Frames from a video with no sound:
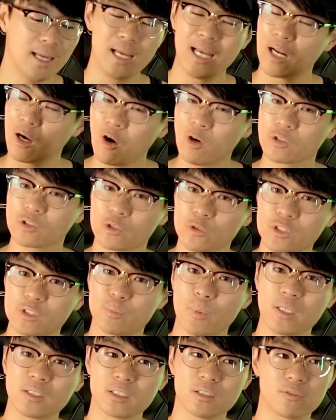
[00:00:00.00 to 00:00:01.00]
And also,
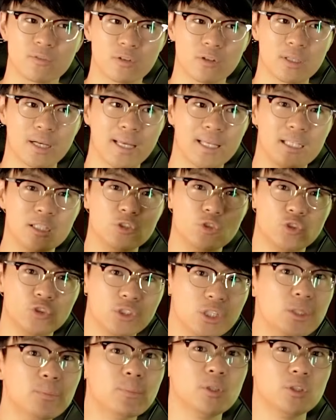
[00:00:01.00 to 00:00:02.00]
especially for Nike's
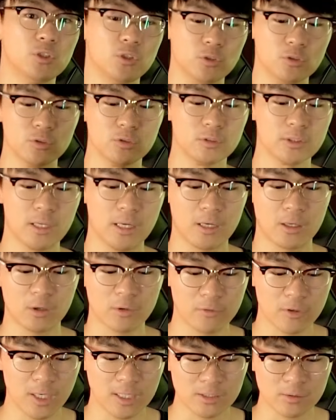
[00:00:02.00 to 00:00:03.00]
cheaper shoes. Yeah, I don't know
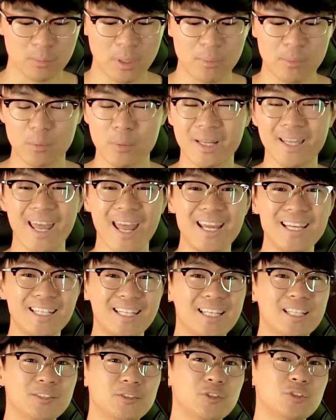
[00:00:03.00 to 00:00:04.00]
if you guys remember, but
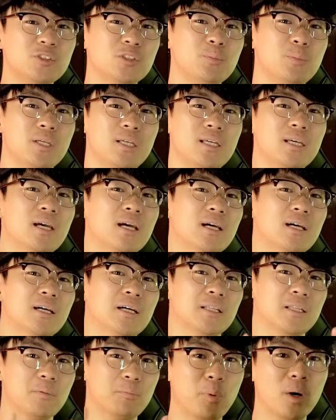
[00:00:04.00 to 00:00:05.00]
KDs used to be
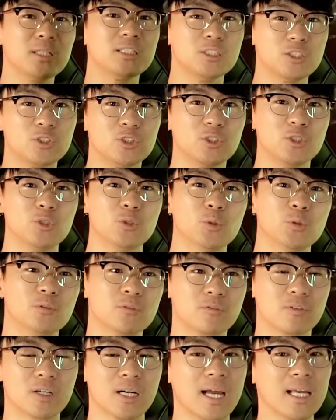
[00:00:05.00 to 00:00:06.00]
the budget shoe
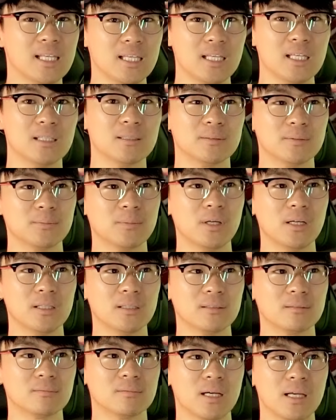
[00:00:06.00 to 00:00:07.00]
for Nike.
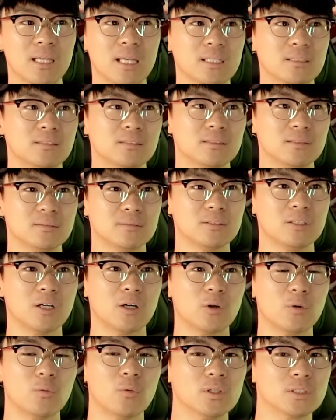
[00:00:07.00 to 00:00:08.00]
But I guess, you
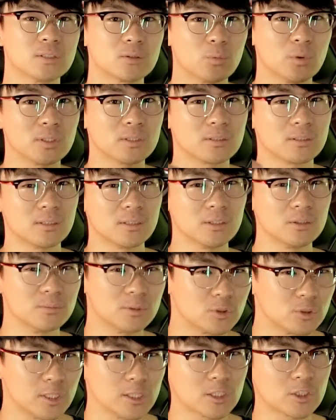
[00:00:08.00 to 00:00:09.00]
know, once the
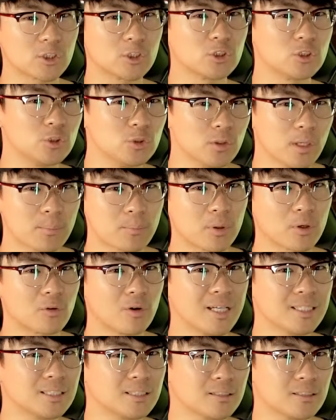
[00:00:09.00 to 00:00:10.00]
signature shoe line
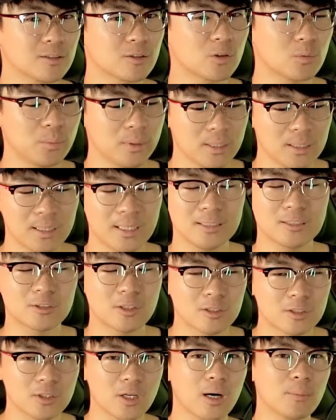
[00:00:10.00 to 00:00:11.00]
progresses a little bit, they
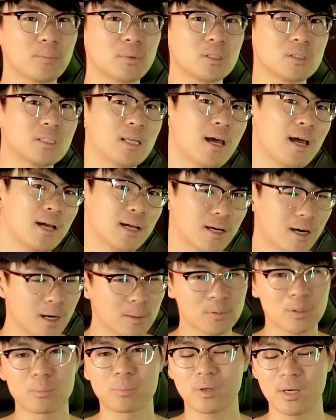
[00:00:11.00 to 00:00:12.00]
start to up the tech,
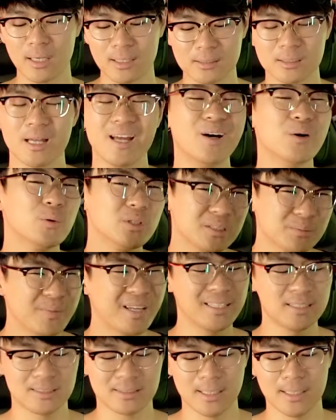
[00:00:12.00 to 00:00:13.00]
up the price, which
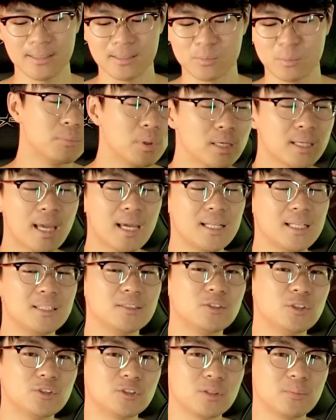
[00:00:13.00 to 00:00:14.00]
makes sense. But
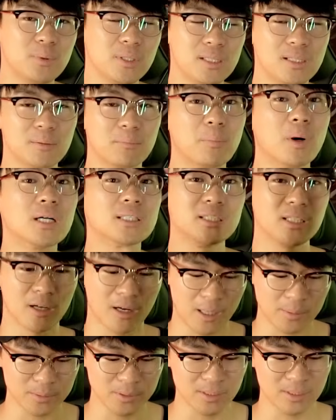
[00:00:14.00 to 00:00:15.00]
KDs used to be the budget
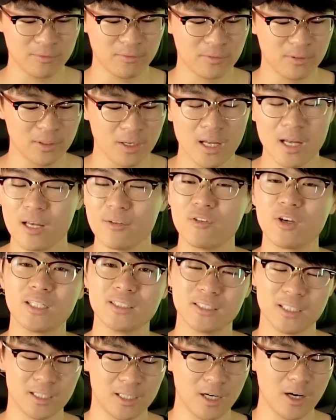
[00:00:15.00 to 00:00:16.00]
option, if you
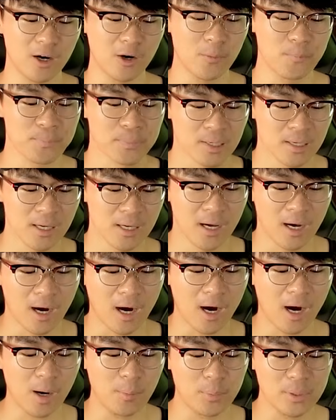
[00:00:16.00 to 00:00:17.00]
guys didn't know.
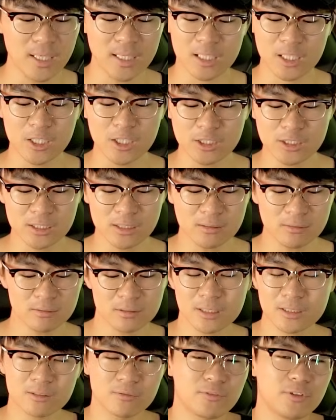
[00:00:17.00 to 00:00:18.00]
But yeah, the cushion
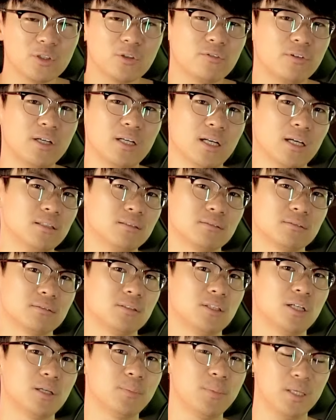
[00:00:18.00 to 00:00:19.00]
doesn't feel very nice.
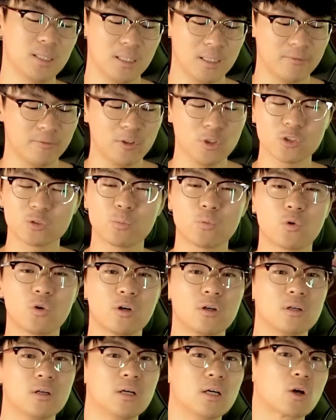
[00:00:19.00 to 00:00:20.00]
You know what I mean? It feels
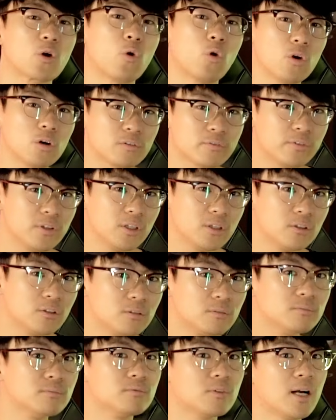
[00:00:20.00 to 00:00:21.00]
more court
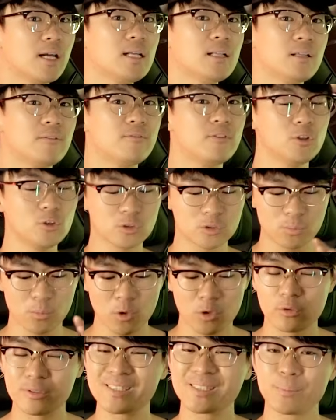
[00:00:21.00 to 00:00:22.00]
feel, right? It feels
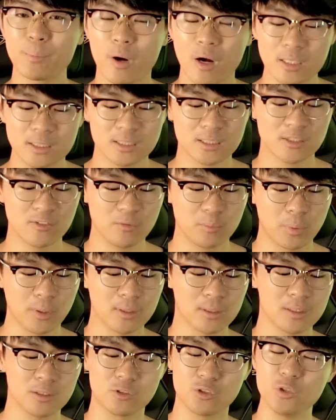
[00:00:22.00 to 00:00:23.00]
more responsive,
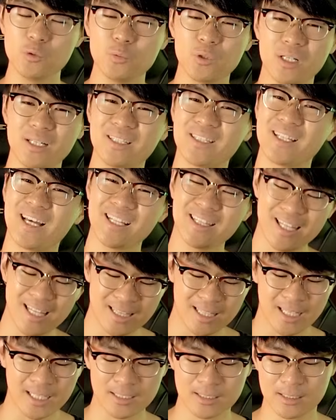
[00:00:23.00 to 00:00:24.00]
but the zoom unit, not that
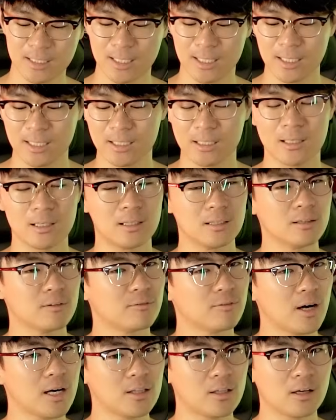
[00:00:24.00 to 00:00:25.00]
nice. And the
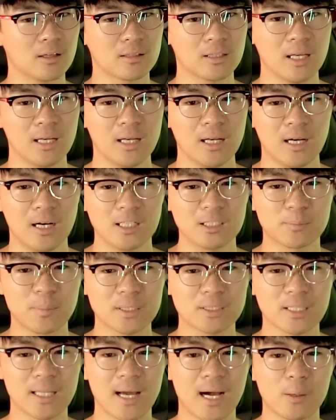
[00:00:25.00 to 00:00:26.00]
Phylon,
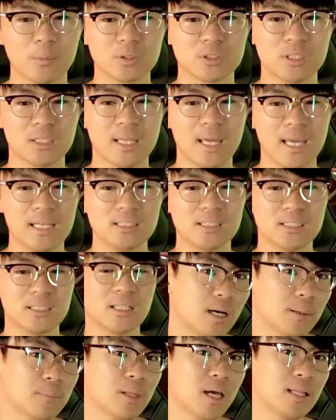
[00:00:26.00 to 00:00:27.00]
especially how much they cage
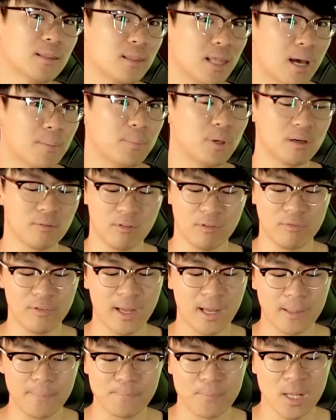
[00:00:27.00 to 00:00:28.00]
it, I'm not that big of a
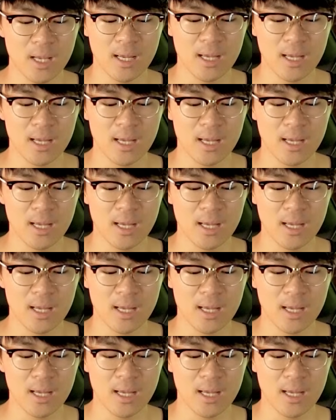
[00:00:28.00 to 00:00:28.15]
fan.